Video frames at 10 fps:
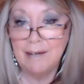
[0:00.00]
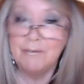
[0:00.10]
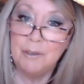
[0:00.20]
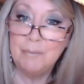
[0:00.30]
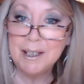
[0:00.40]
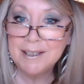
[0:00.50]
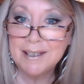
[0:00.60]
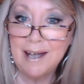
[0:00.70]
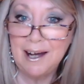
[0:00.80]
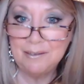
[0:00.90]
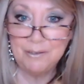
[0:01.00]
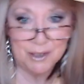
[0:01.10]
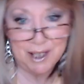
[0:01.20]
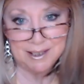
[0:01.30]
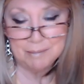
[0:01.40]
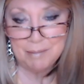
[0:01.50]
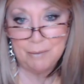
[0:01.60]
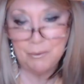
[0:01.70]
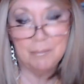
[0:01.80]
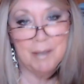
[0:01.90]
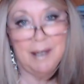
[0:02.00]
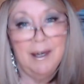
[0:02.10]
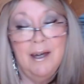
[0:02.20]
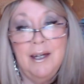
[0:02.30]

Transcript: a few minutes out of your day to spend with me.